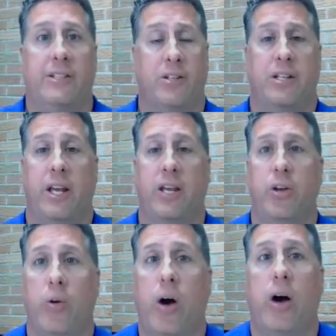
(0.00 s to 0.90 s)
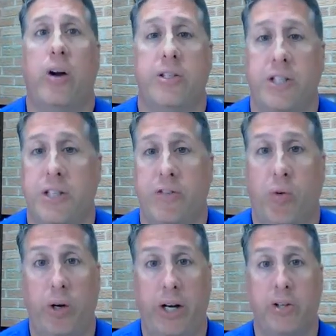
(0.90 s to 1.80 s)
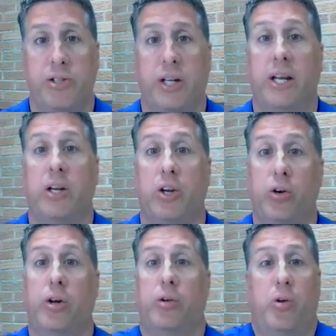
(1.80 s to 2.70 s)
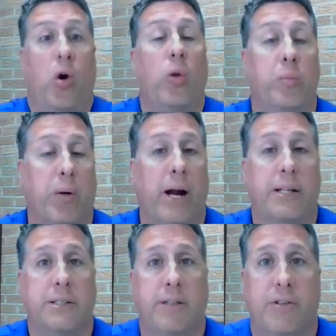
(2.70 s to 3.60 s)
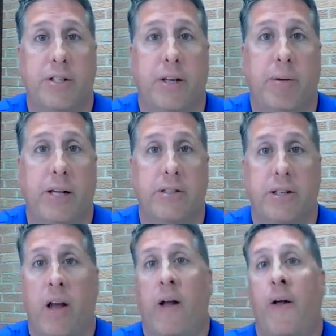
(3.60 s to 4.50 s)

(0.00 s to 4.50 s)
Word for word: it's going to take you 164 years to get good only practicing for 10 minutes.